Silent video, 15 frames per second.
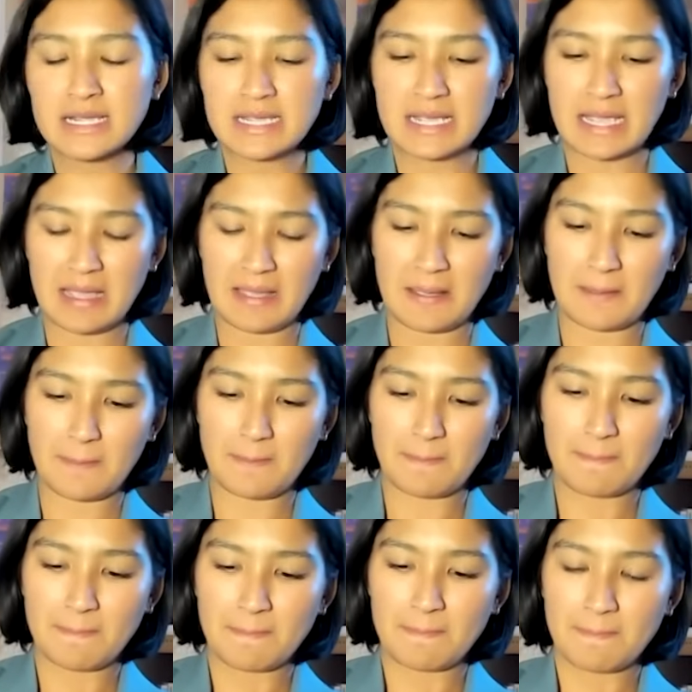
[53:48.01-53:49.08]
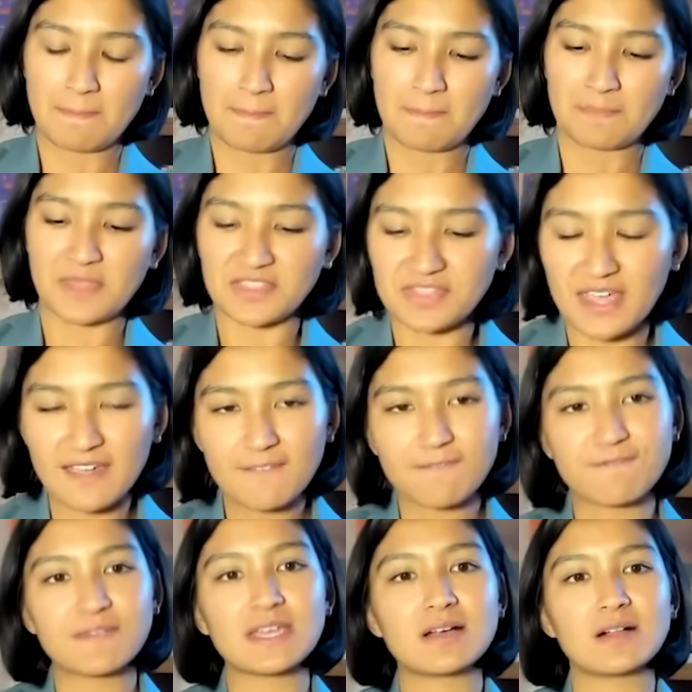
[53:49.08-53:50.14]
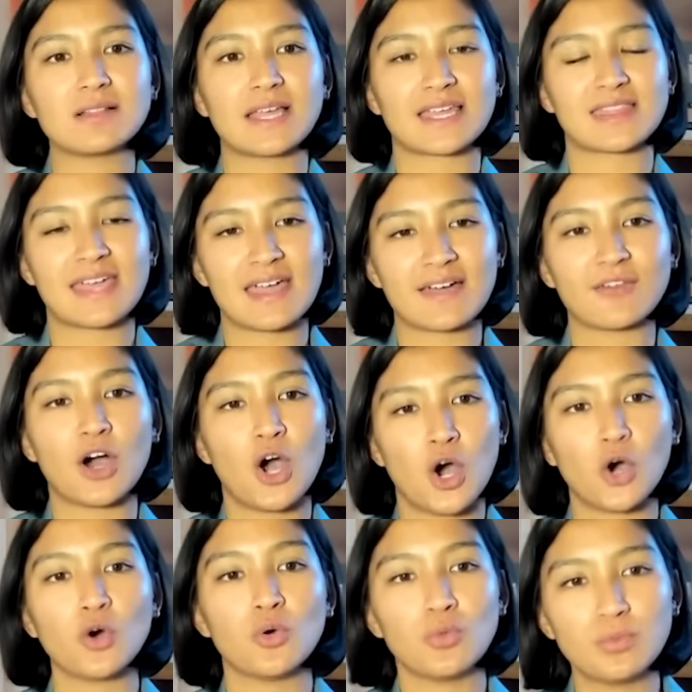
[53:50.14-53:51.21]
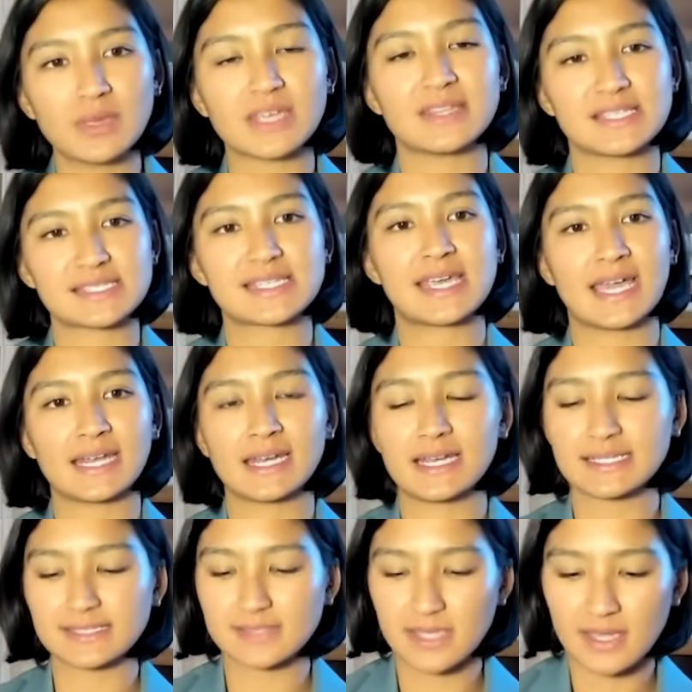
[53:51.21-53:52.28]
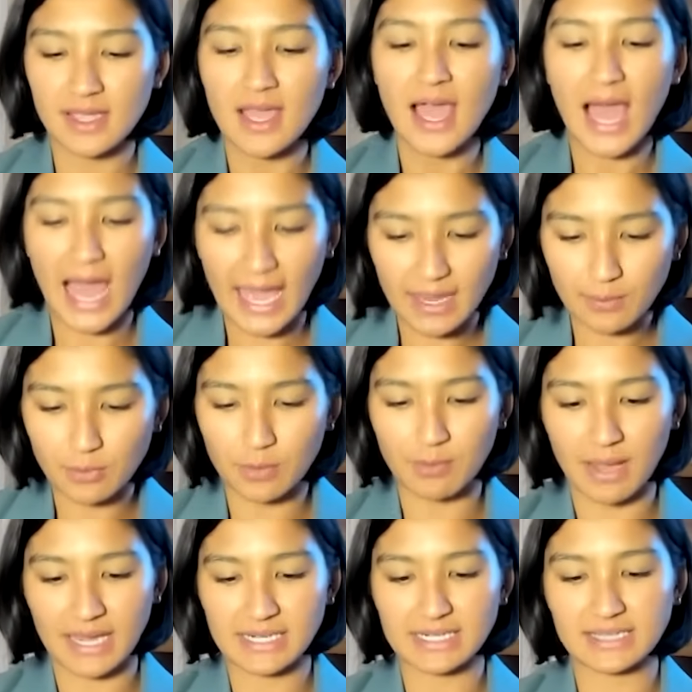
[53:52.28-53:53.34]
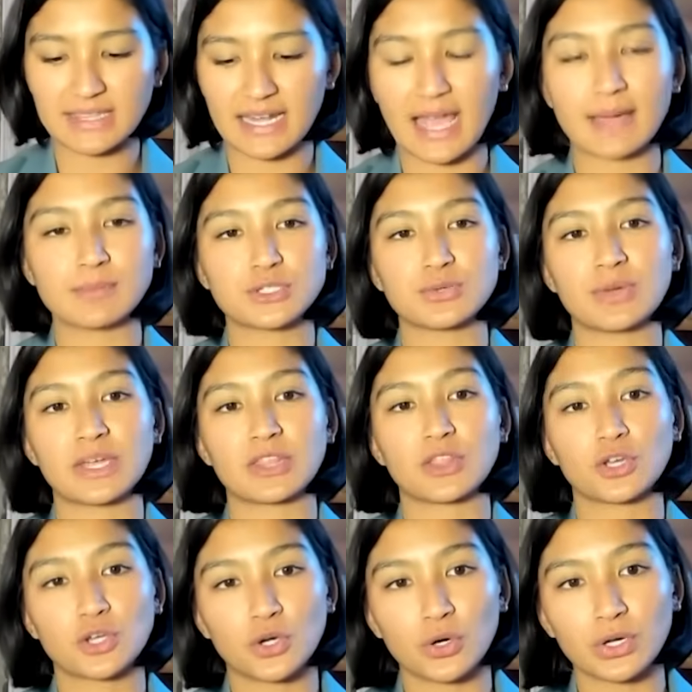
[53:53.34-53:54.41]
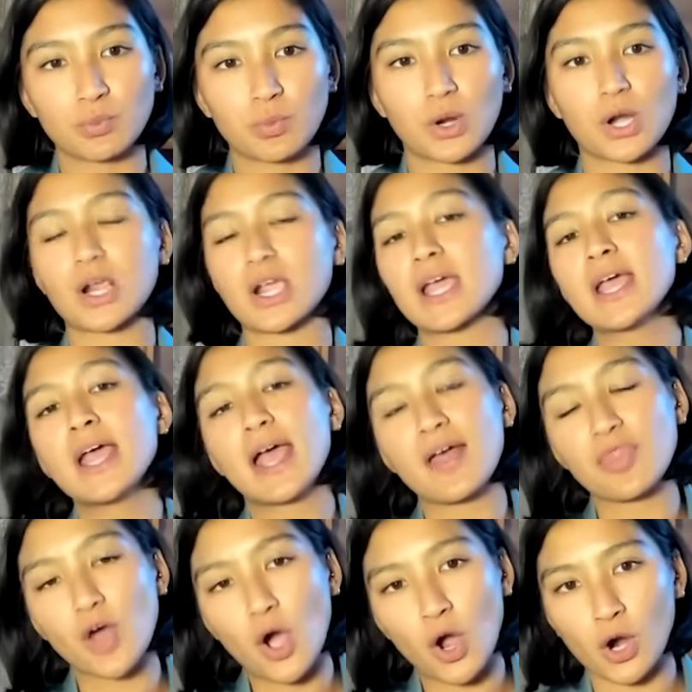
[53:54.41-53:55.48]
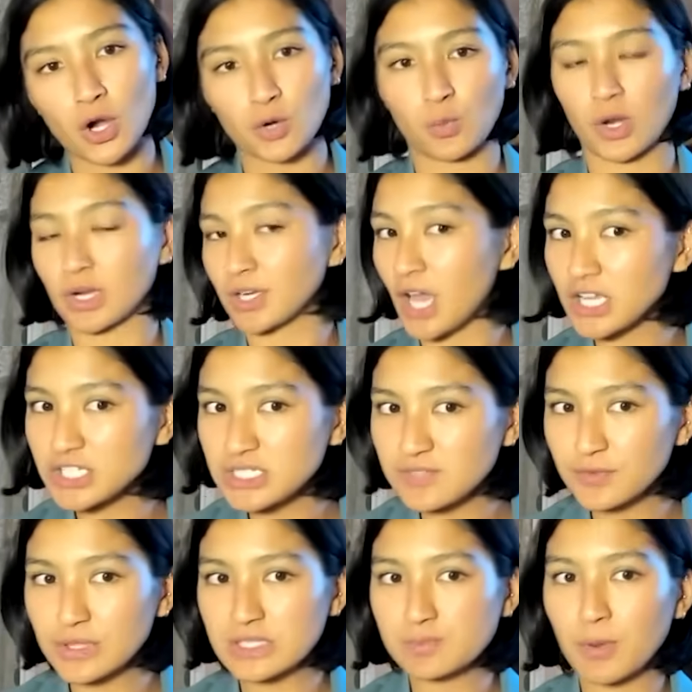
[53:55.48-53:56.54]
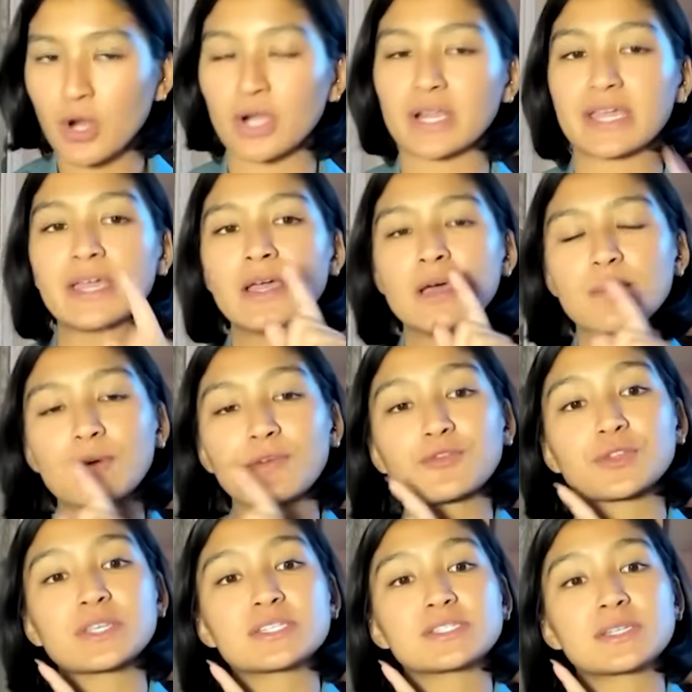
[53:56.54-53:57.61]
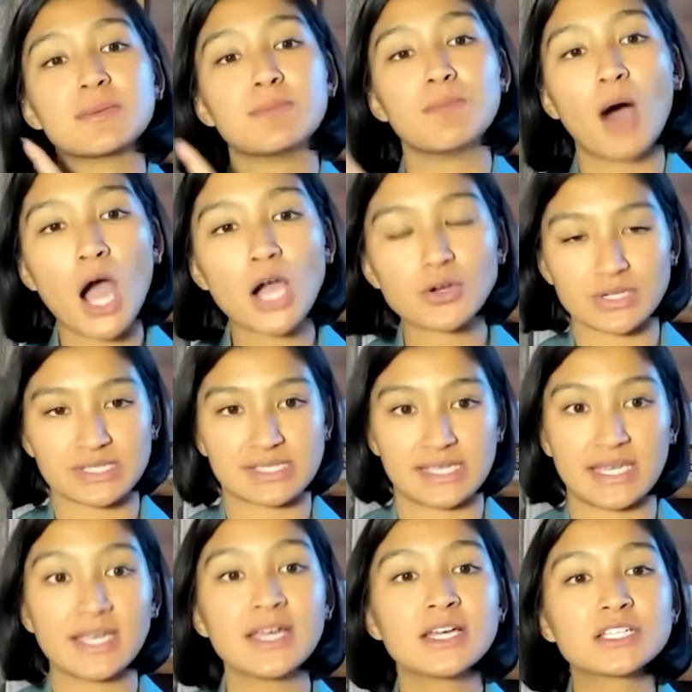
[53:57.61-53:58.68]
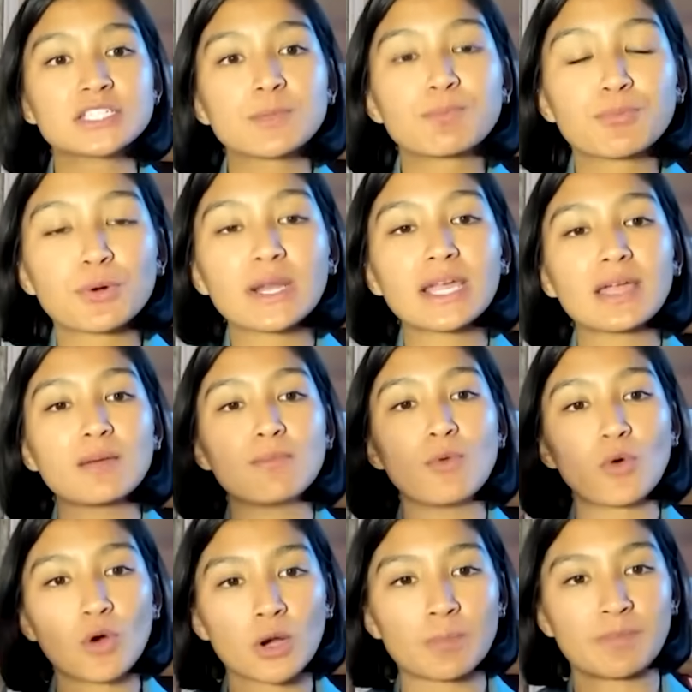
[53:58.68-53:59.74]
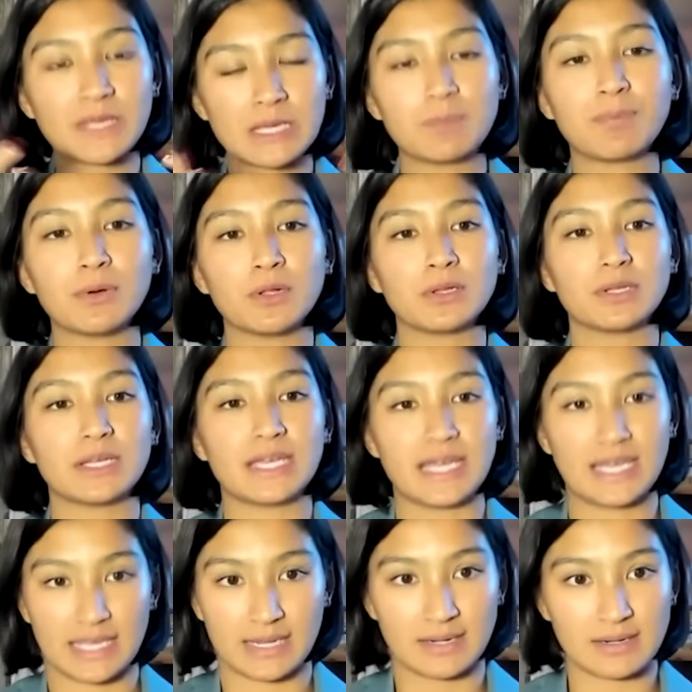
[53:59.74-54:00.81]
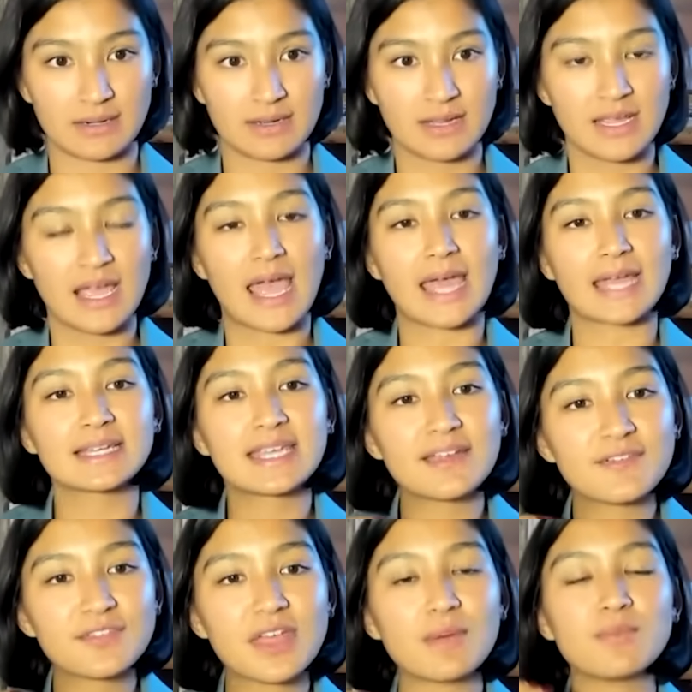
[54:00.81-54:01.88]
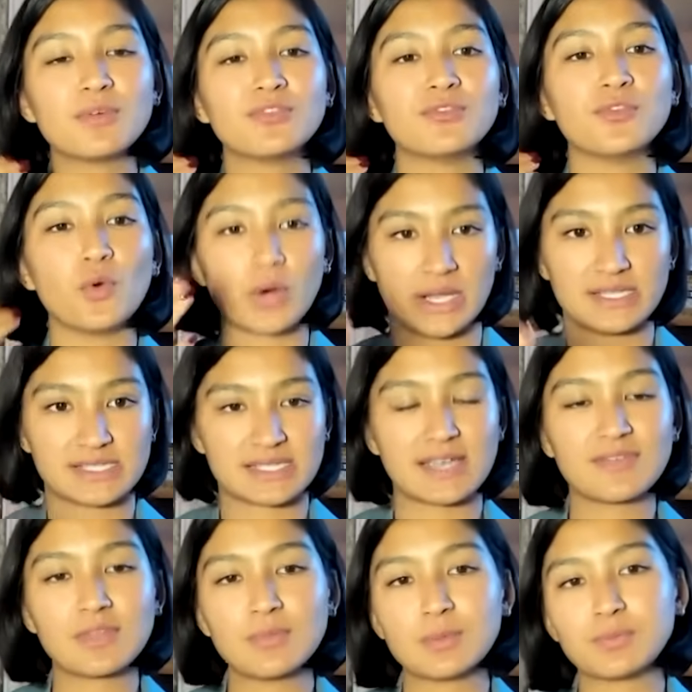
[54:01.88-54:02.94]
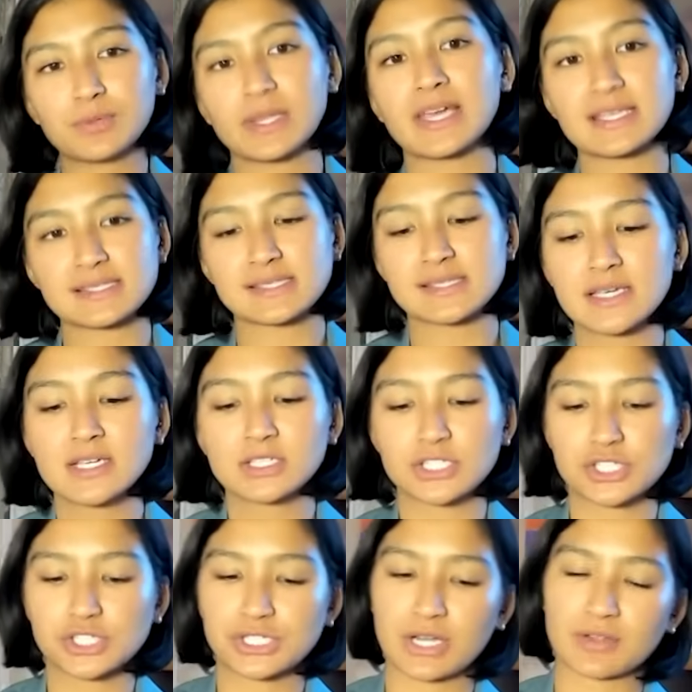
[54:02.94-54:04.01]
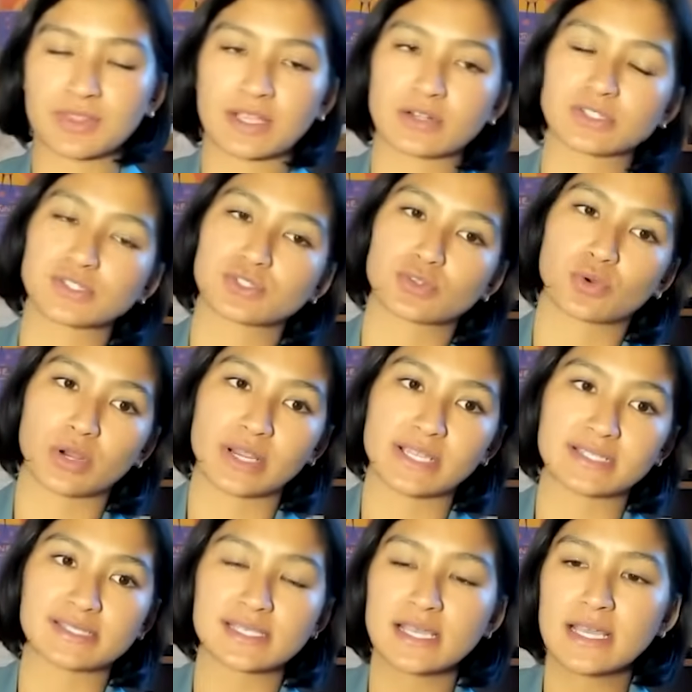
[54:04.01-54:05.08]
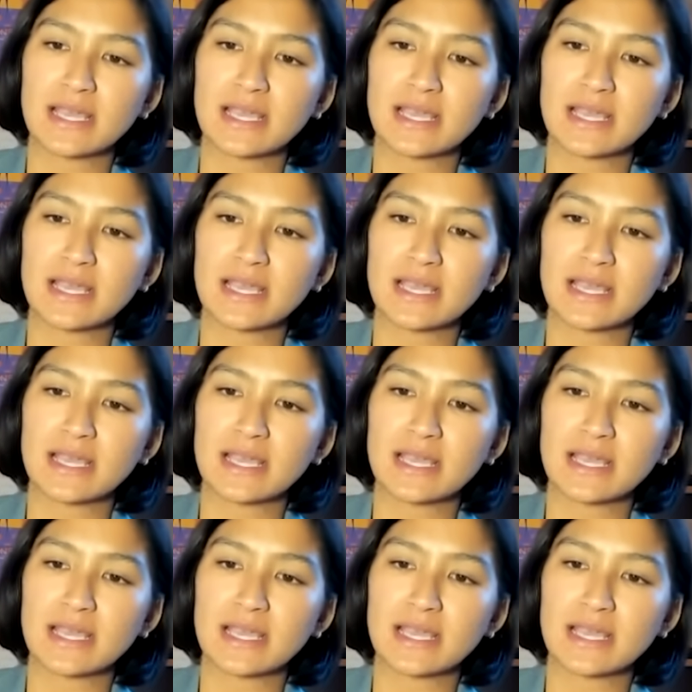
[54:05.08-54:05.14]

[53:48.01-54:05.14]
that they feel like they have a home in this candidacy, I am reminded that I'm doing the good work and the hard work, not just for this party, but for this democracy, to bring more people in and give them a voice, give them a place to share their stories,